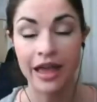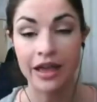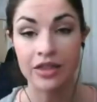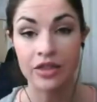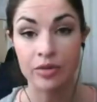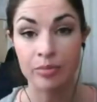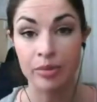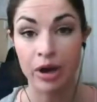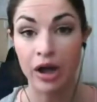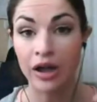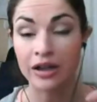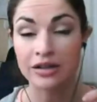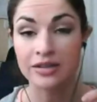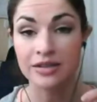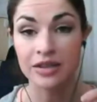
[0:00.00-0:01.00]
that the
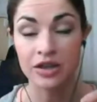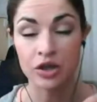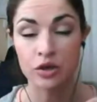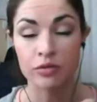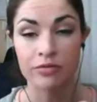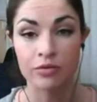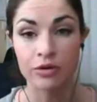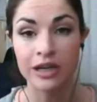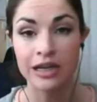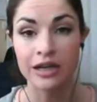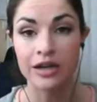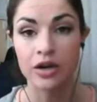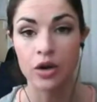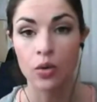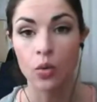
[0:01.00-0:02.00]
bots that you've
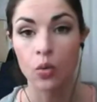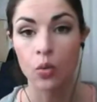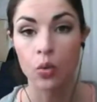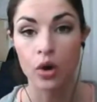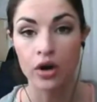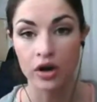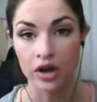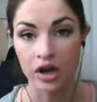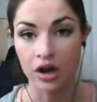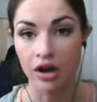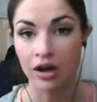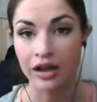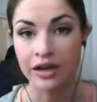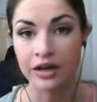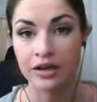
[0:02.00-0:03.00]
written work
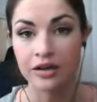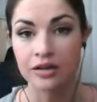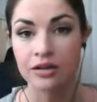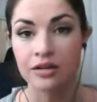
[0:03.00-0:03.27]
on?